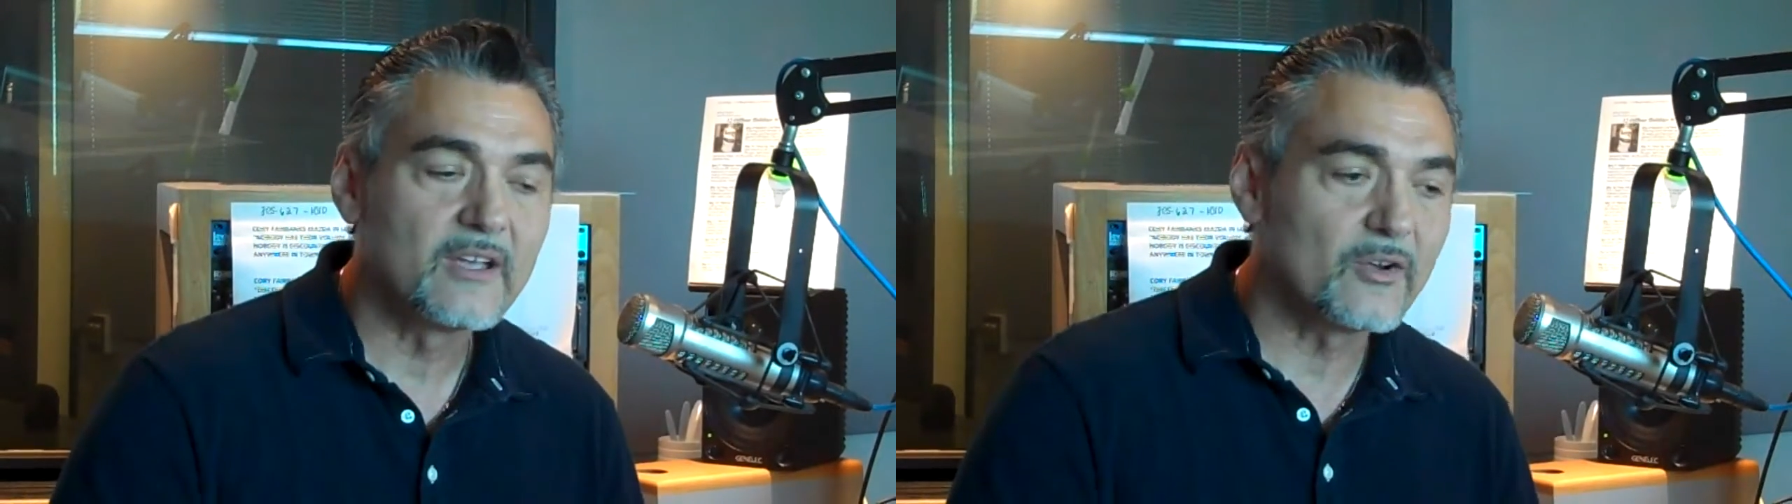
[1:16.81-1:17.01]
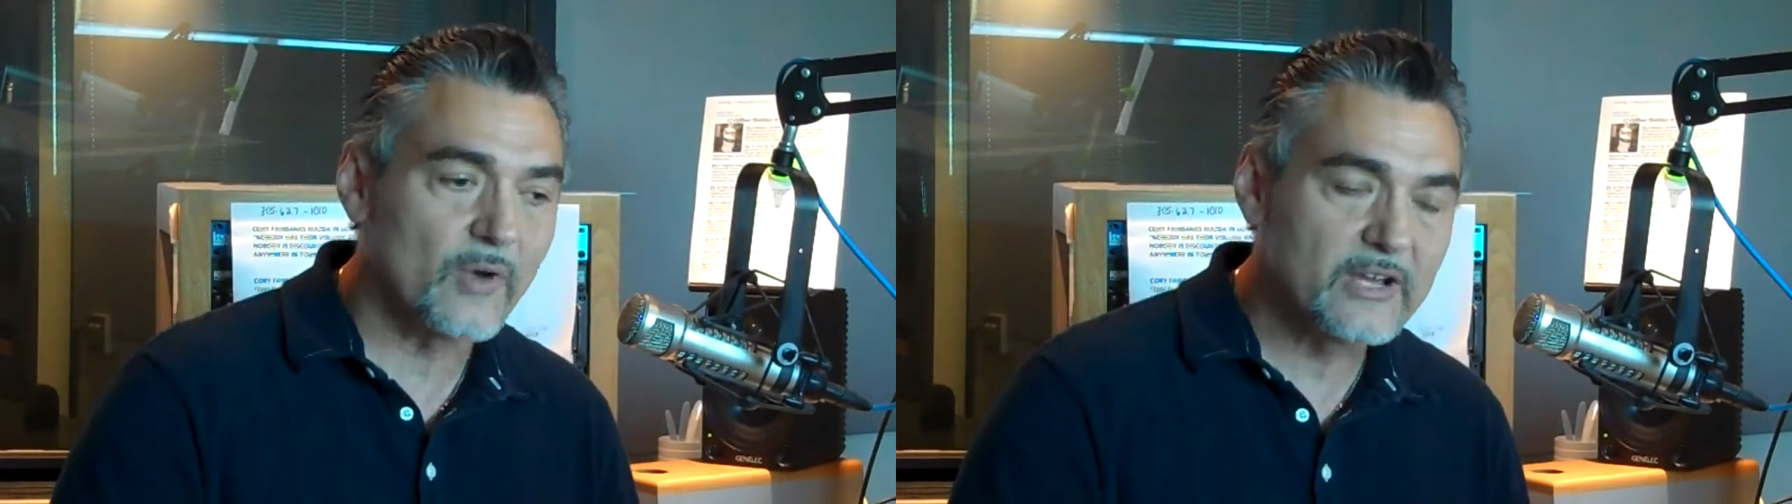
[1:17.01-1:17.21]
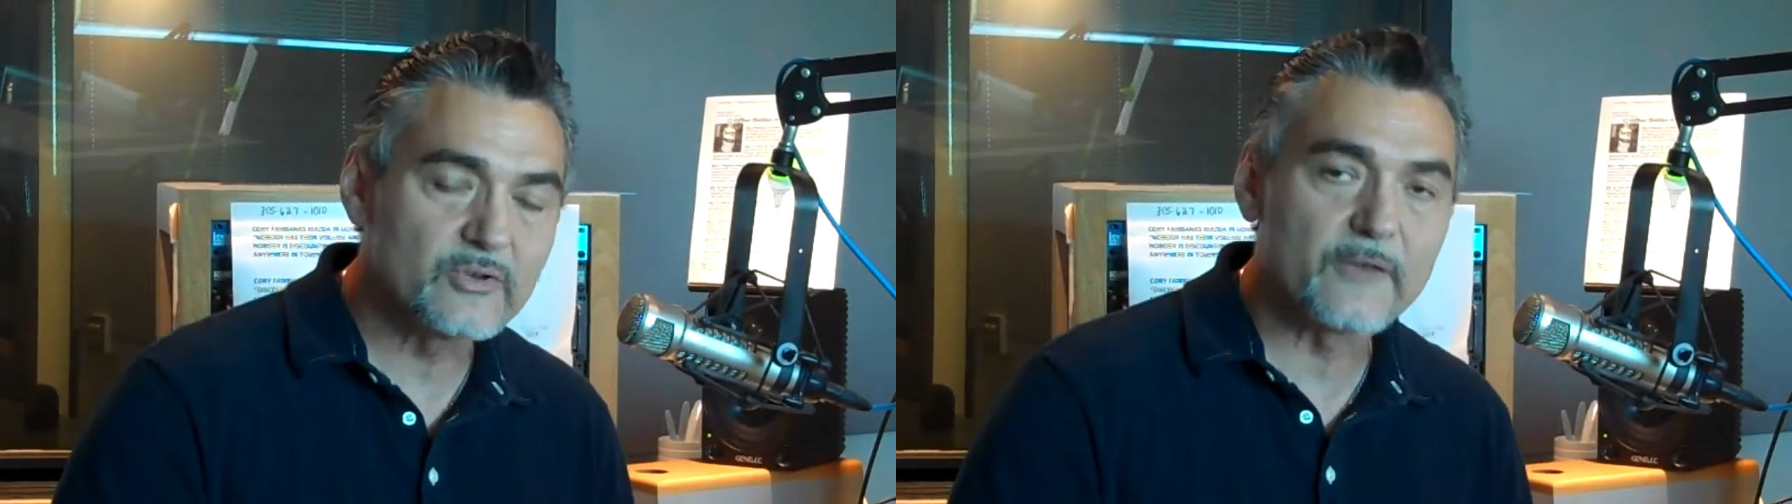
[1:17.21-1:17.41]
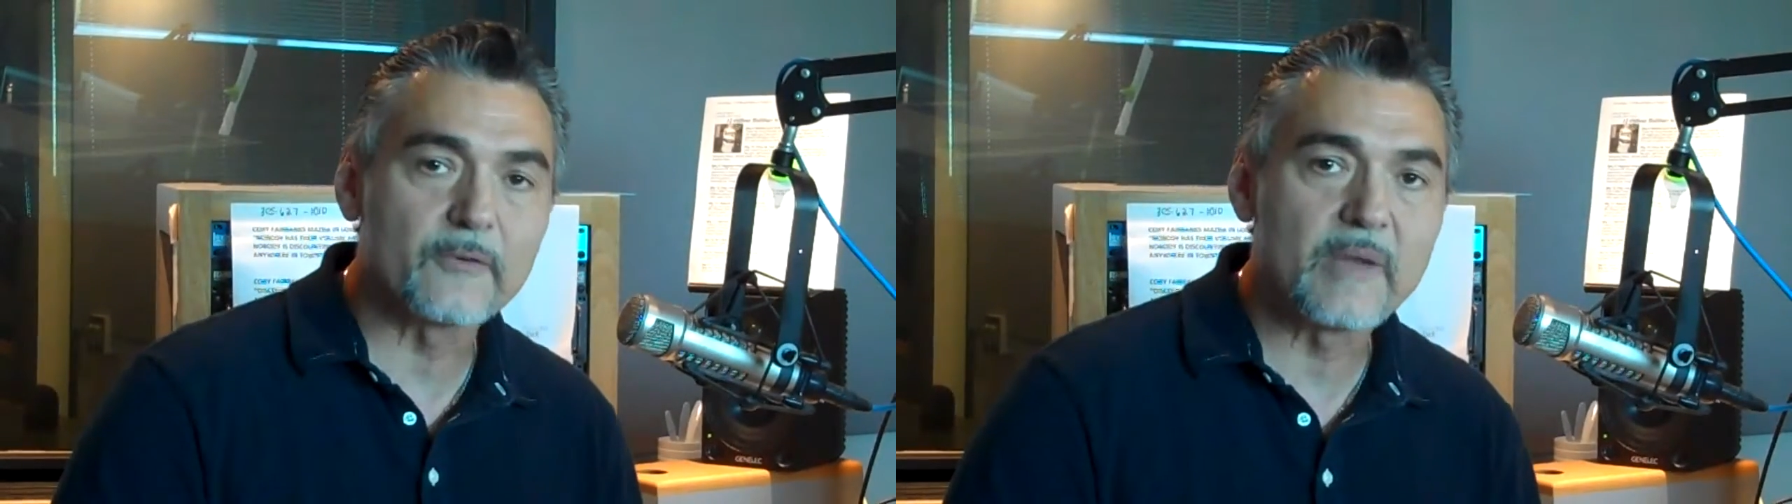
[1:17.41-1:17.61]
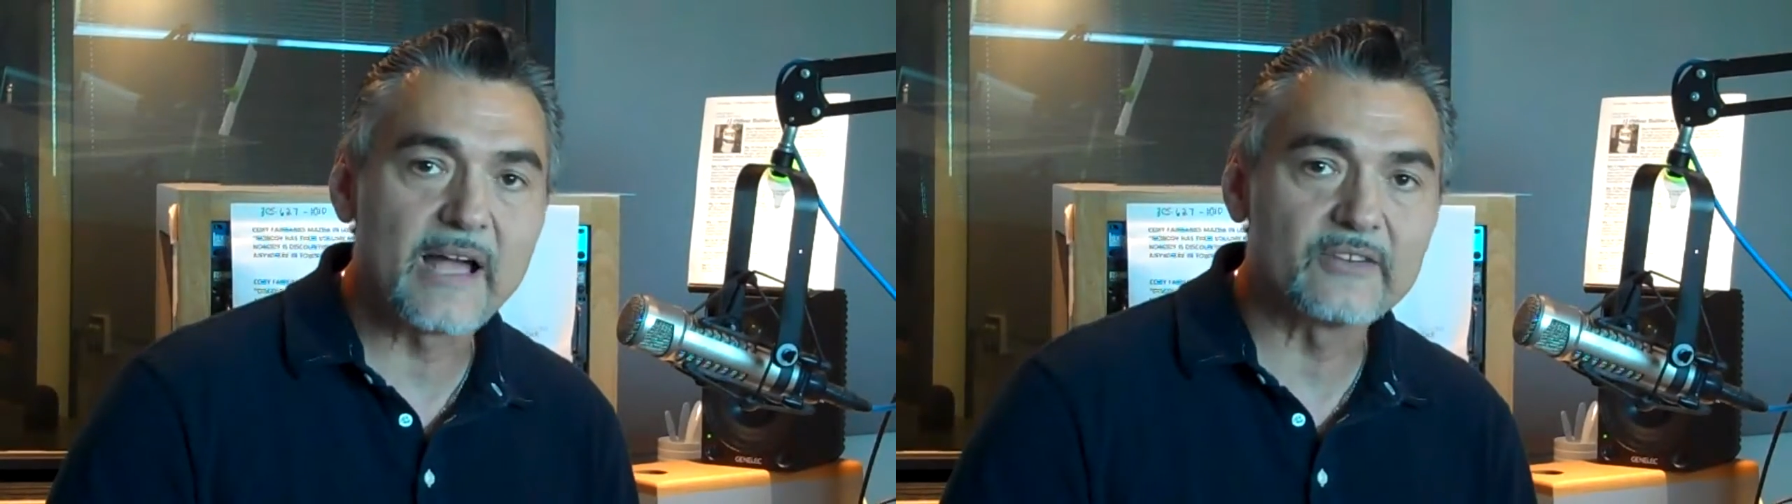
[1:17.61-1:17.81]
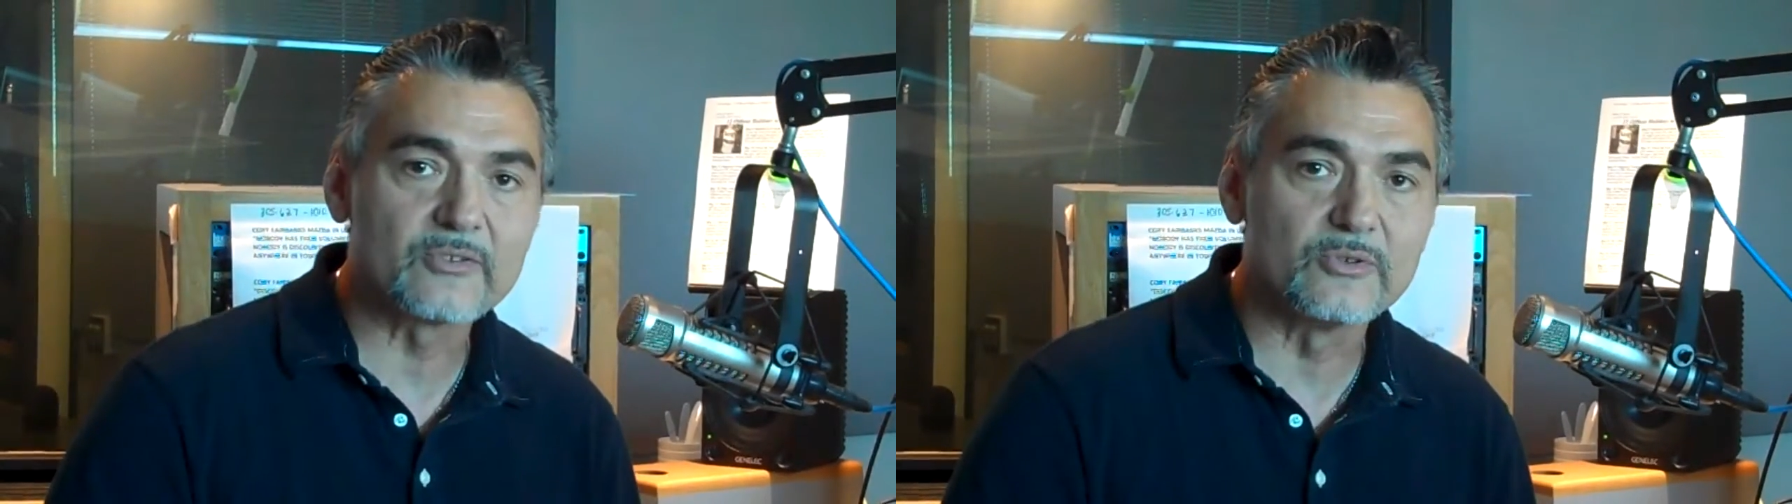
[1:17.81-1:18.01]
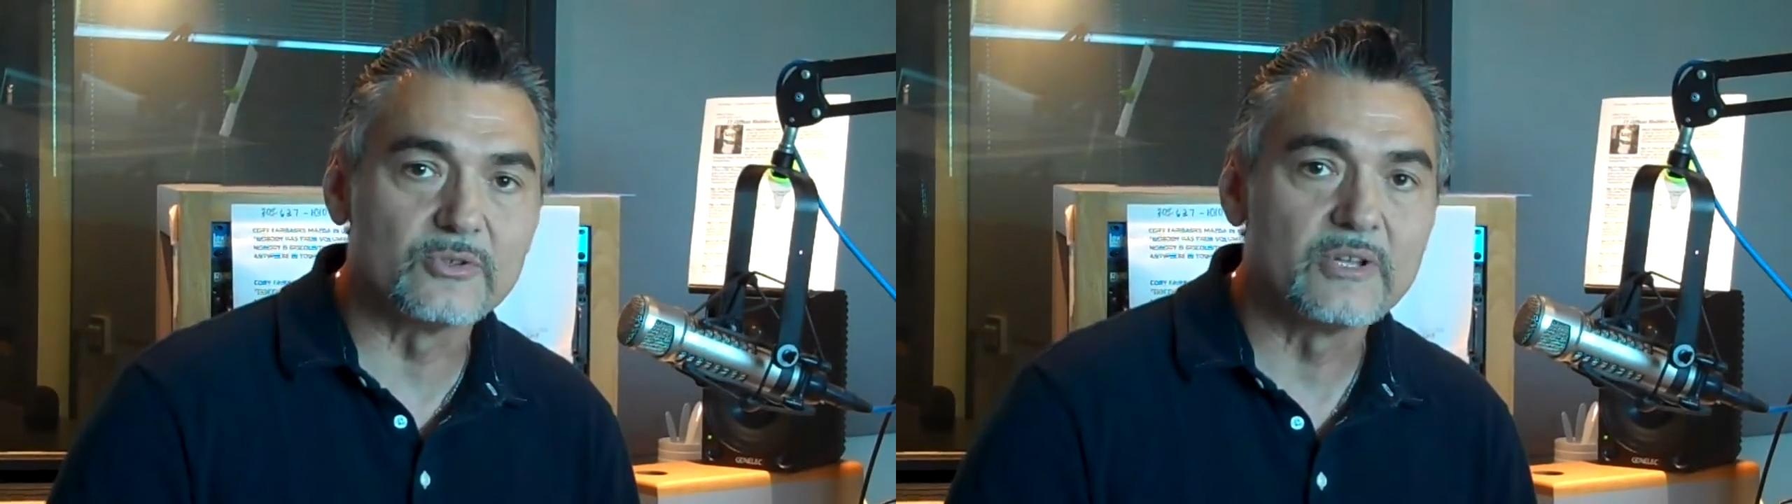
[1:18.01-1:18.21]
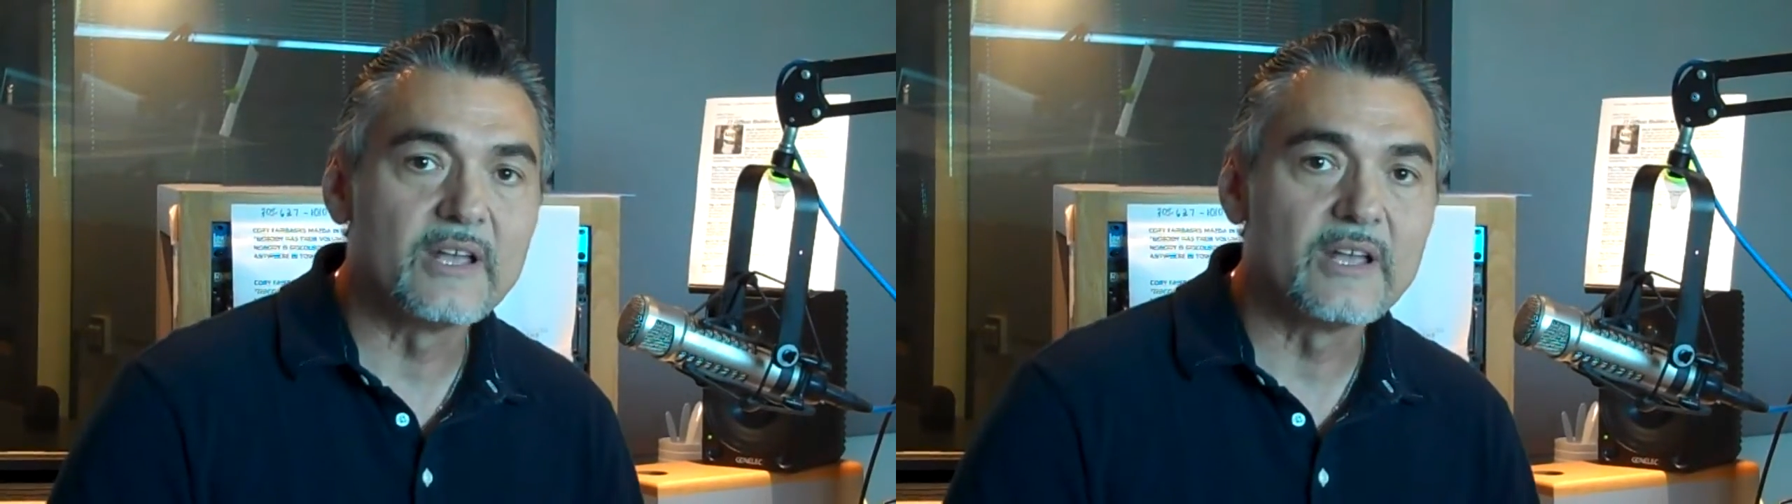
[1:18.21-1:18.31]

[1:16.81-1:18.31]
graduate from high school.